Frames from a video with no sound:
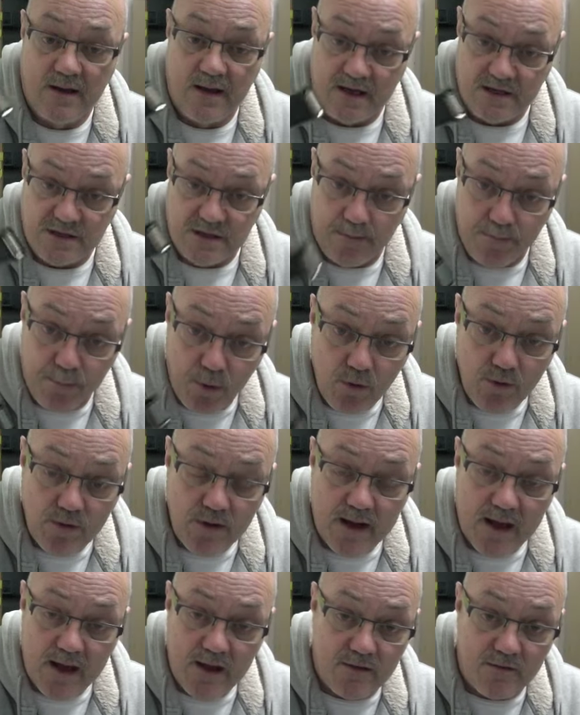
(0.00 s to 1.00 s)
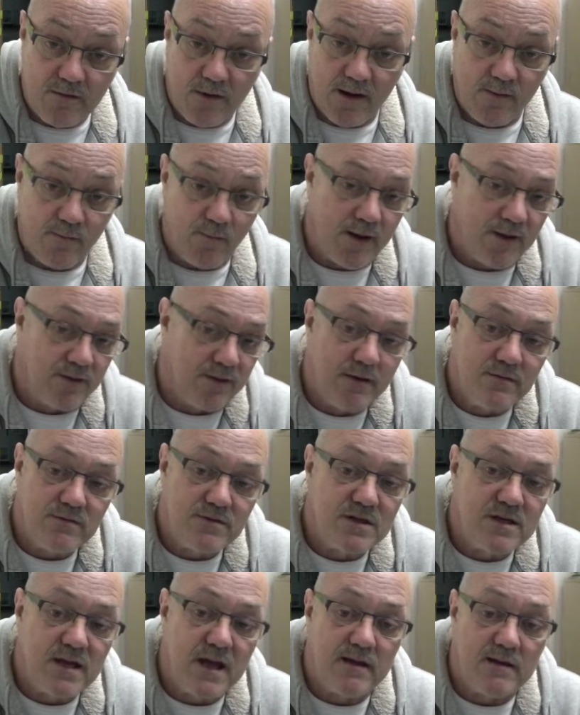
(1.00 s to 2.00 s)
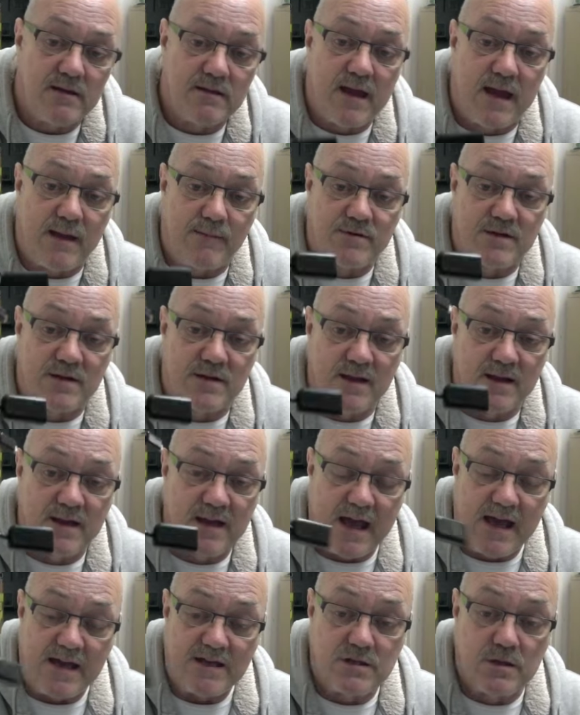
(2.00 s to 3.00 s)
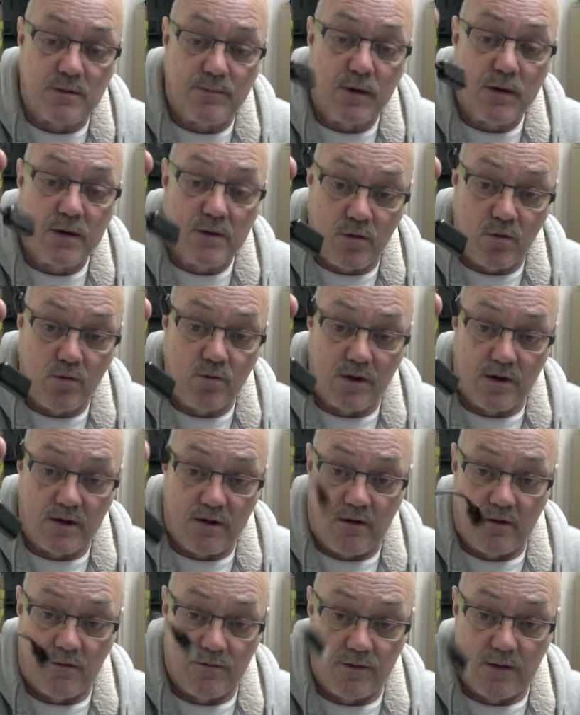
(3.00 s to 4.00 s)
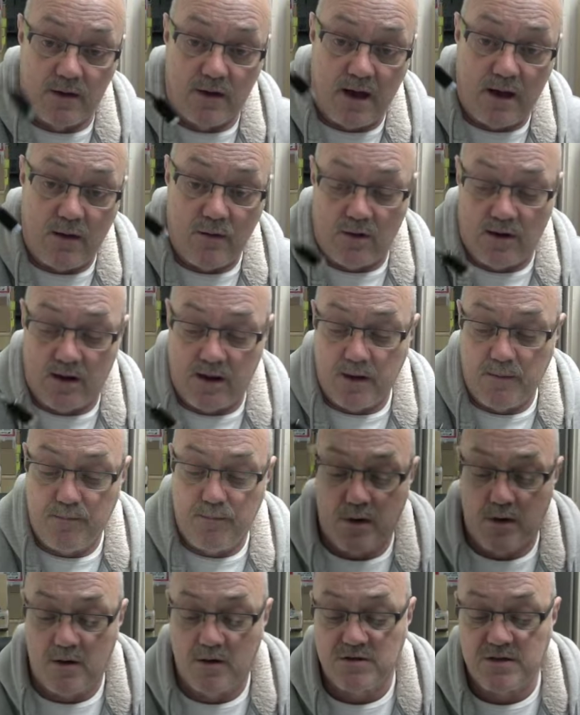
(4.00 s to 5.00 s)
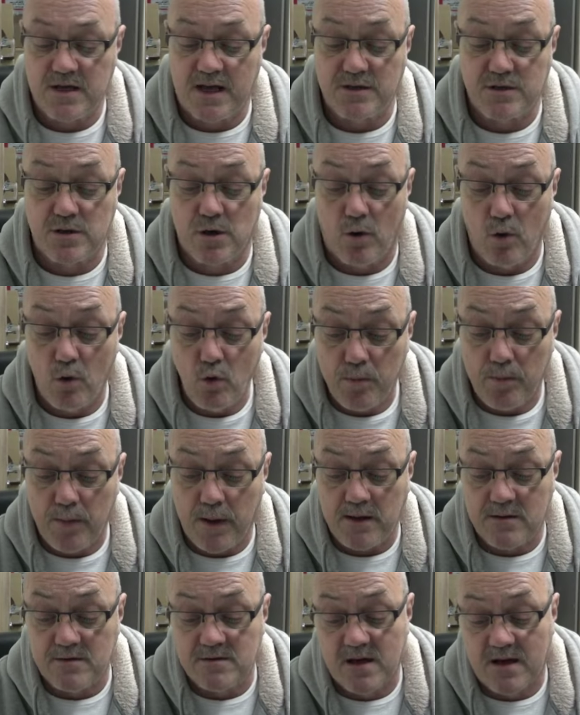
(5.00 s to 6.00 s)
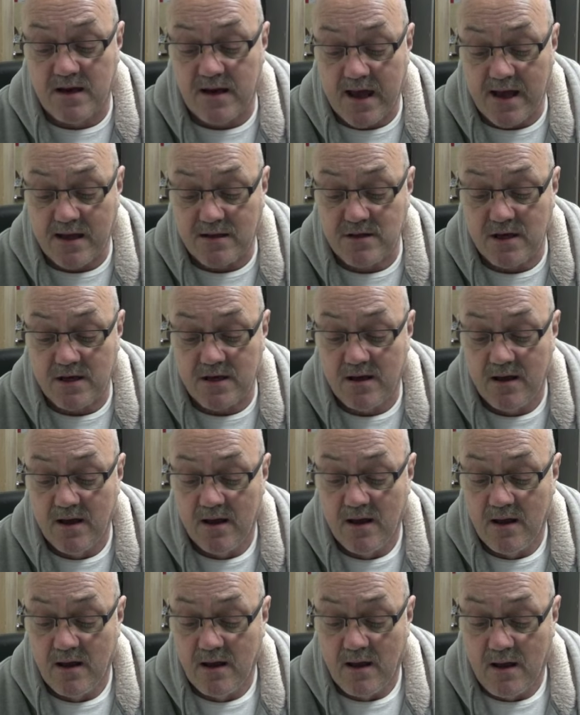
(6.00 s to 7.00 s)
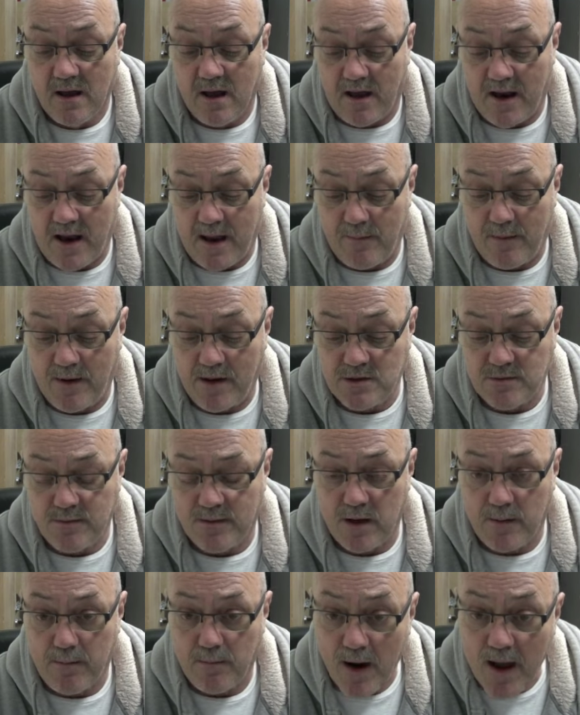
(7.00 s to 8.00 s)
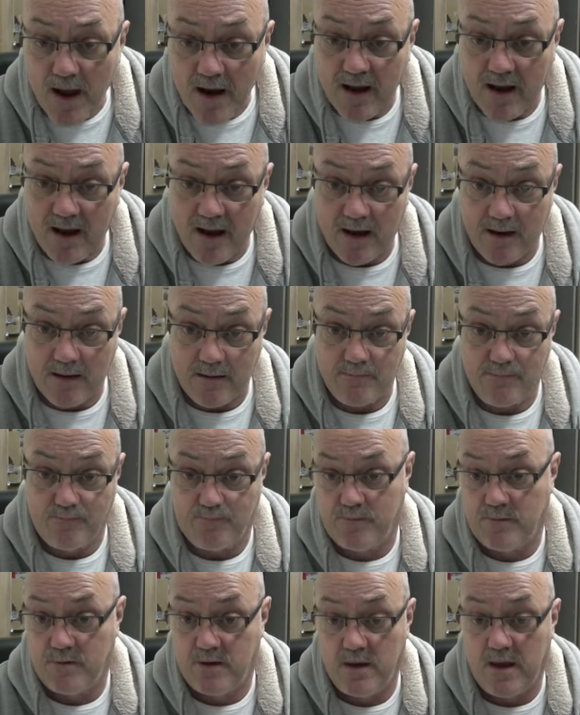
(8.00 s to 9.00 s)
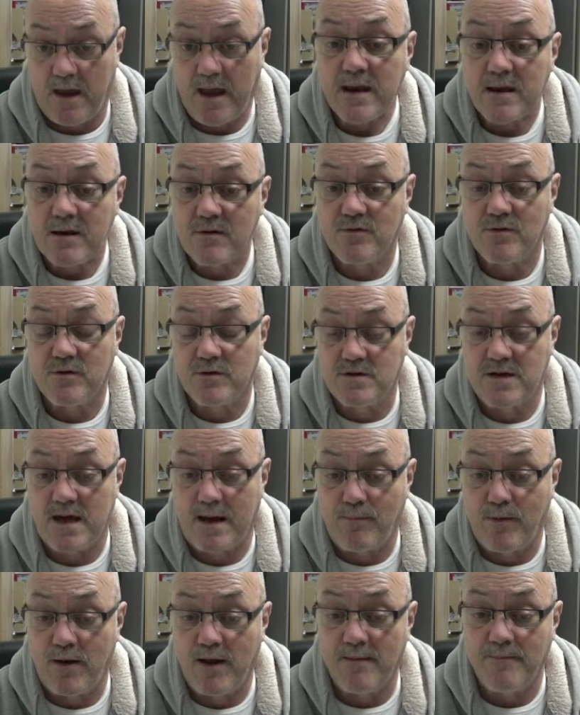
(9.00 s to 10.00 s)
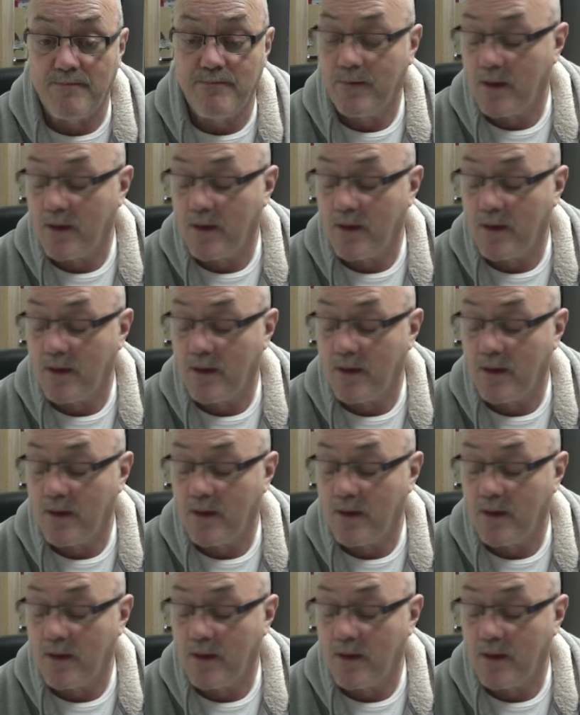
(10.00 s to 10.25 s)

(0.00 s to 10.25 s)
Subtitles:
It's important you get the right one. Don't just get an adapter lead. It has to be called an on-the-go lead, because that's got all pins connected, and that means when you plug it in the end of the tablet,